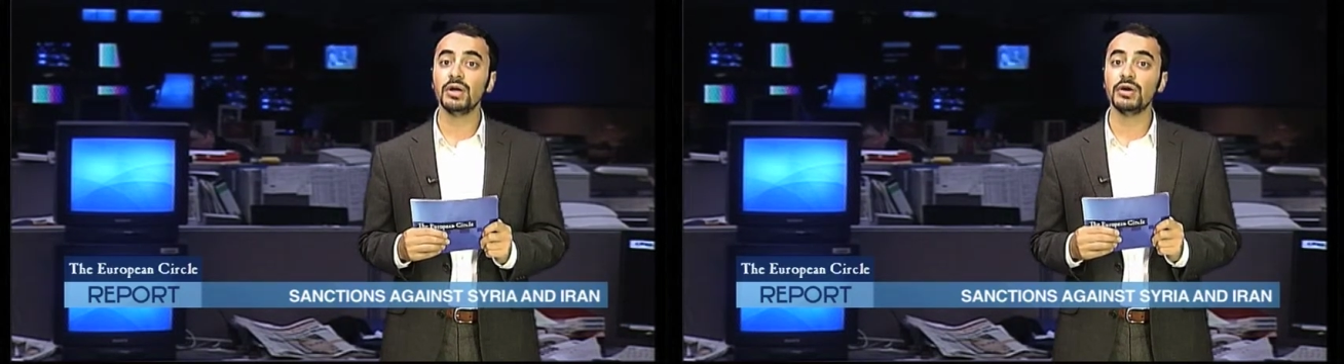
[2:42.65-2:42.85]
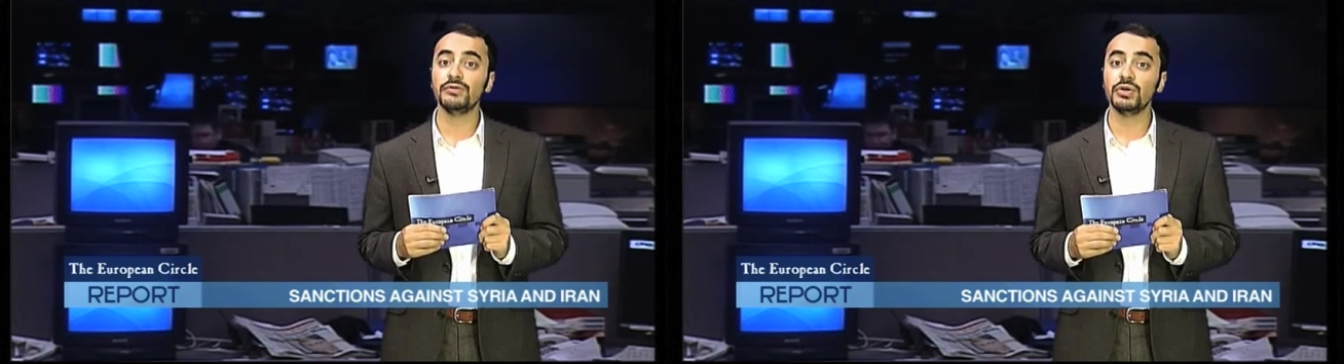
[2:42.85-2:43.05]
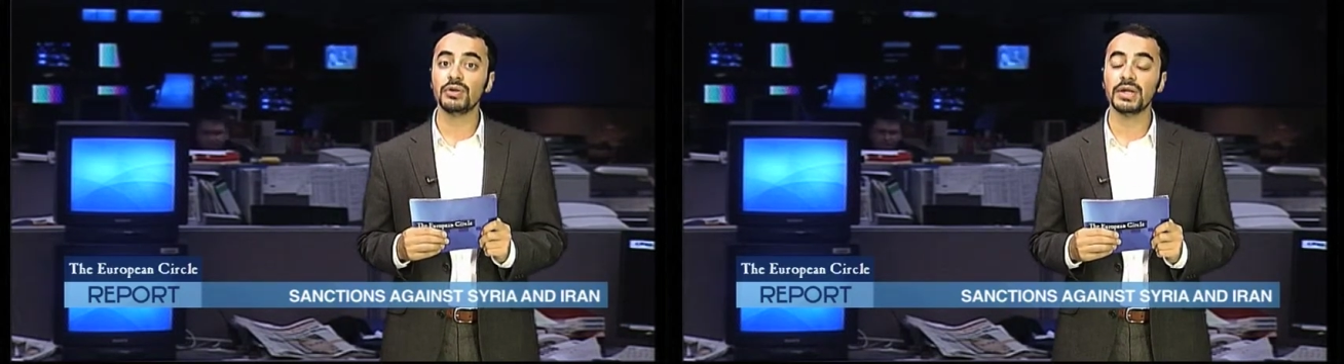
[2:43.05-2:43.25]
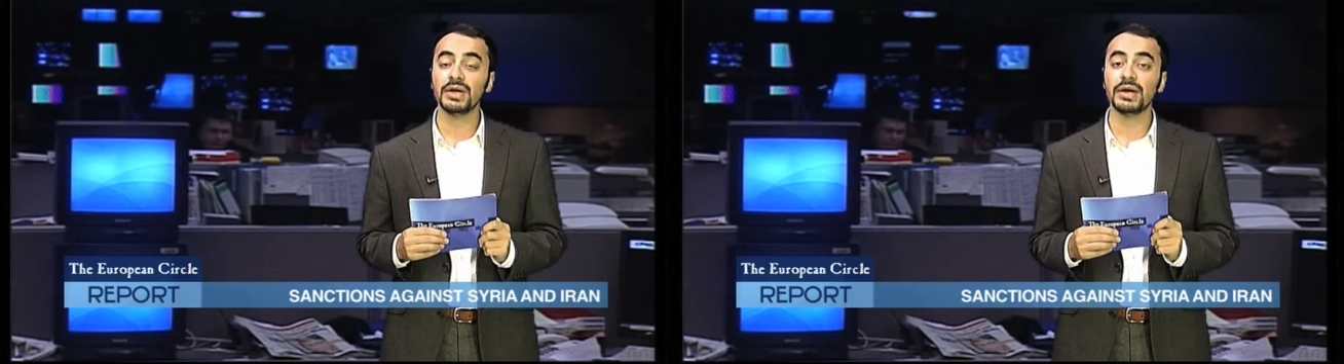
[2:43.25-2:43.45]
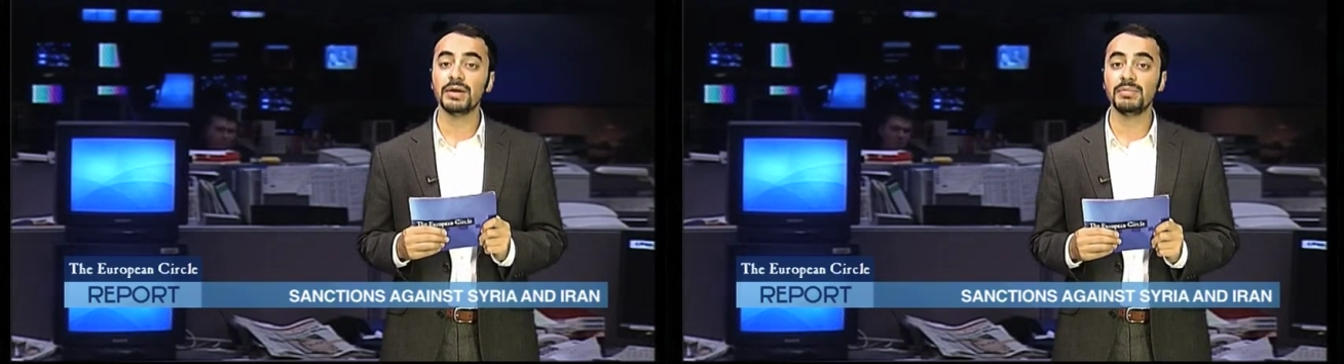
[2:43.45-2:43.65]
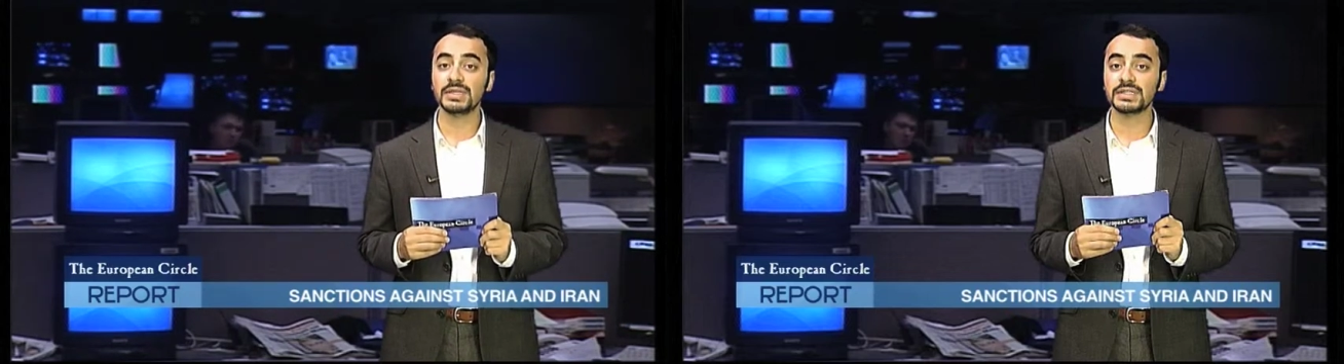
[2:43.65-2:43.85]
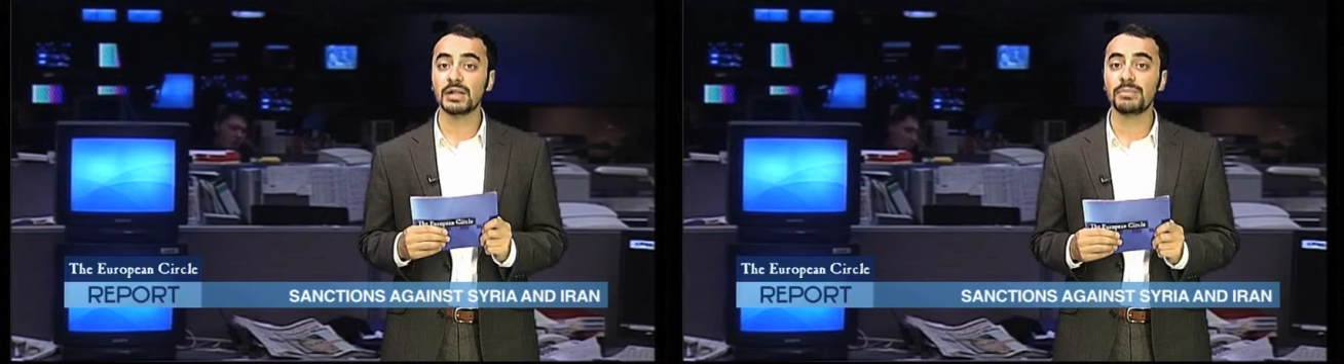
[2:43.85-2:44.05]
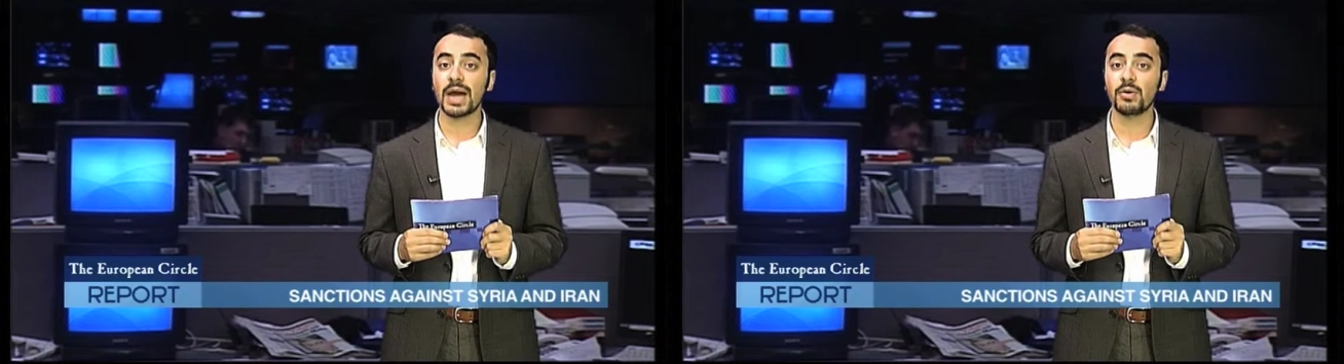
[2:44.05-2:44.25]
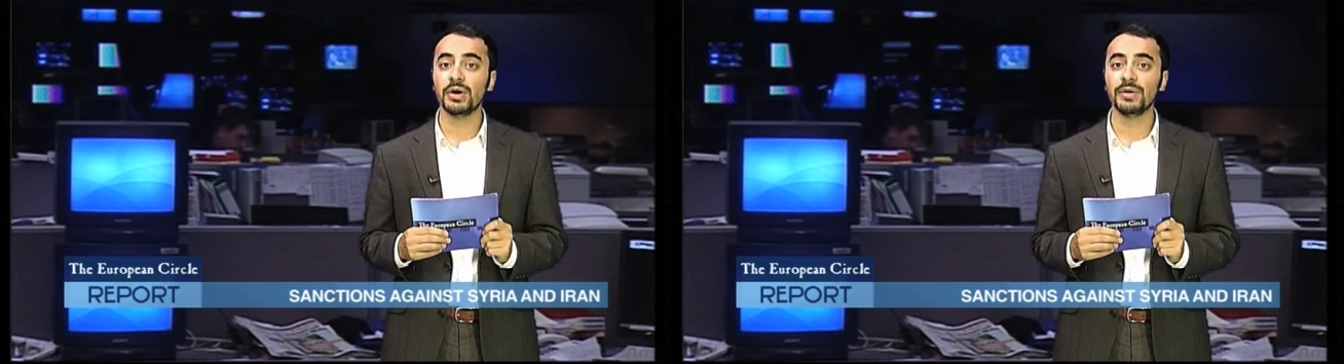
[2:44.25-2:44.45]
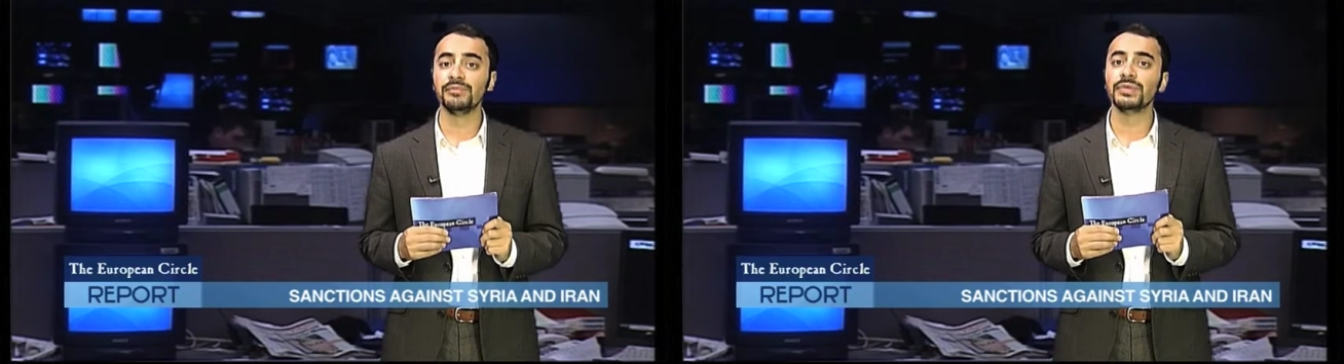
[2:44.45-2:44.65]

of nuclear and missile power.